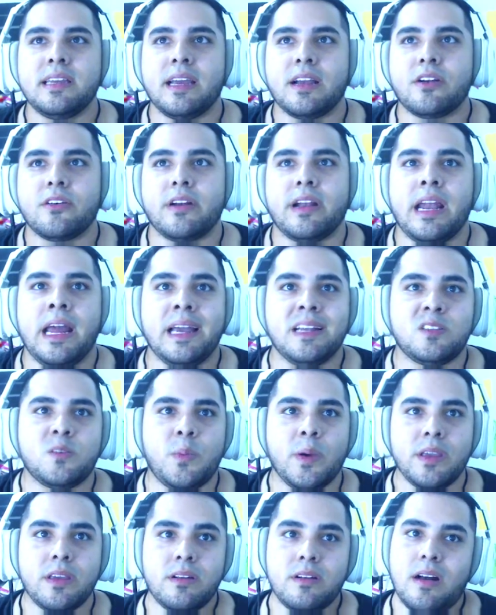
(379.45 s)
Yeah, grenades.
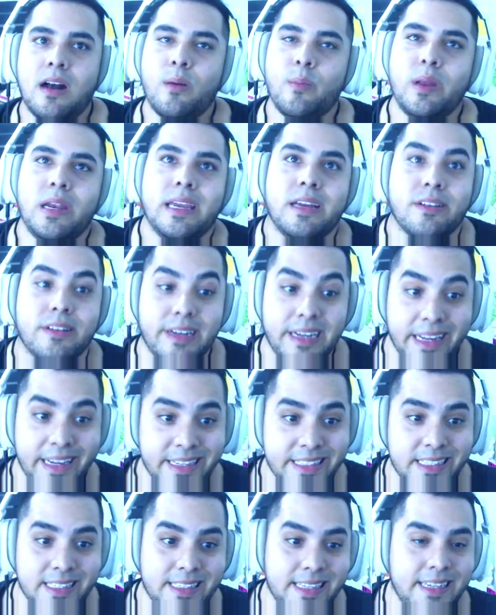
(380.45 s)
But you know how many
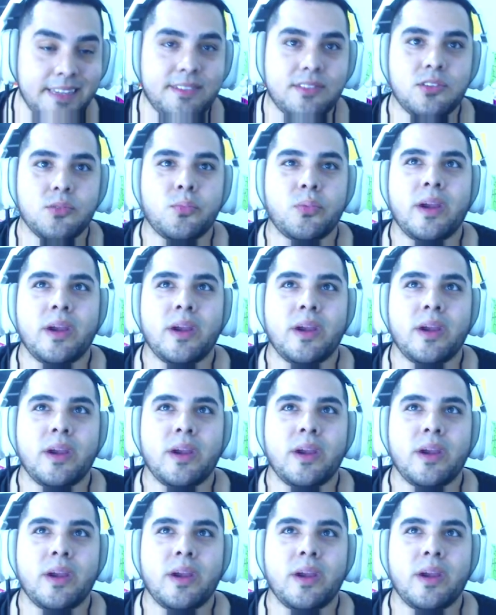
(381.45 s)
grenades it takes to